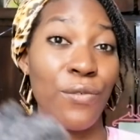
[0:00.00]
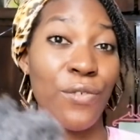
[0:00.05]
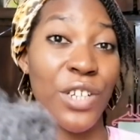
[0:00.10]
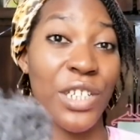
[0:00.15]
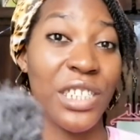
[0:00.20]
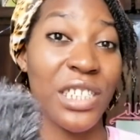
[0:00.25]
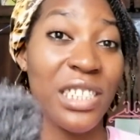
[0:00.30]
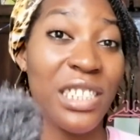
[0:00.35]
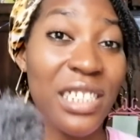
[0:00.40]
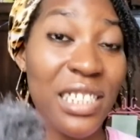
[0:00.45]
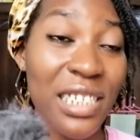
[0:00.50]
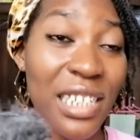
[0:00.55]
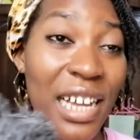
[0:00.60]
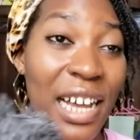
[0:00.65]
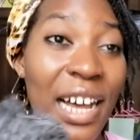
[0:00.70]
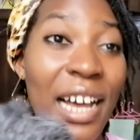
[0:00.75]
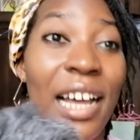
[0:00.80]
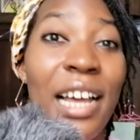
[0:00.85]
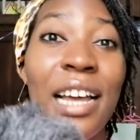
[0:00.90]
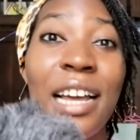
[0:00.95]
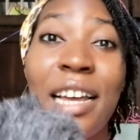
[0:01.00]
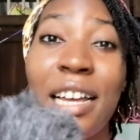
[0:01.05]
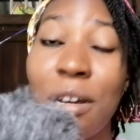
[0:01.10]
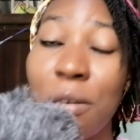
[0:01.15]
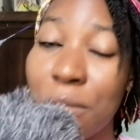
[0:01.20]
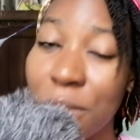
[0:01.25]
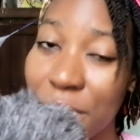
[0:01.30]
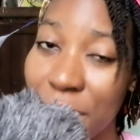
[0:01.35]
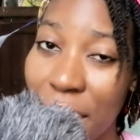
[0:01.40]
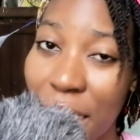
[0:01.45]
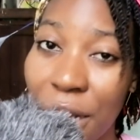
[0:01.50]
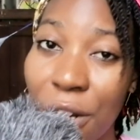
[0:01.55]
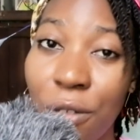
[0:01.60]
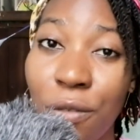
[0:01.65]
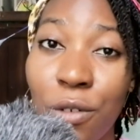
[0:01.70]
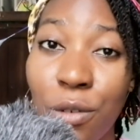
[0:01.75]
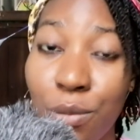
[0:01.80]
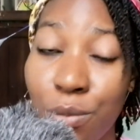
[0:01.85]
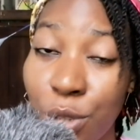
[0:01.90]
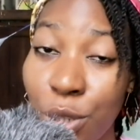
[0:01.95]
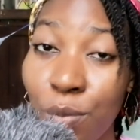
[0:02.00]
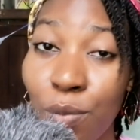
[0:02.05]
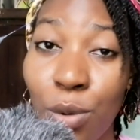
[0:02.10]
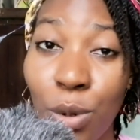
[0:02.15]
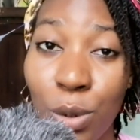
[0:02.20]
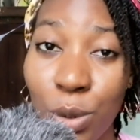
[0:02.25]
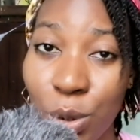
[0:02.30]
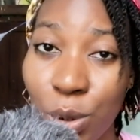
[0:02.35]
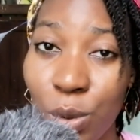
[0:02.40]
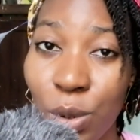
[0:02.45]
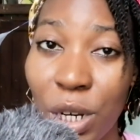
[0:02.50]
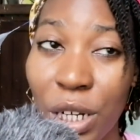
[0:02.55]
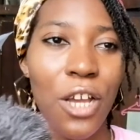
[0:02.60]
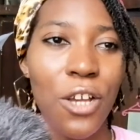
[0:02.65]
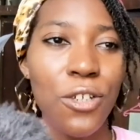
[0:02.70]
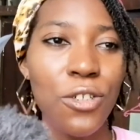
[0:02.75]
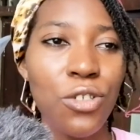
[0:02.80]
Francisca, was kind of a big blow to her.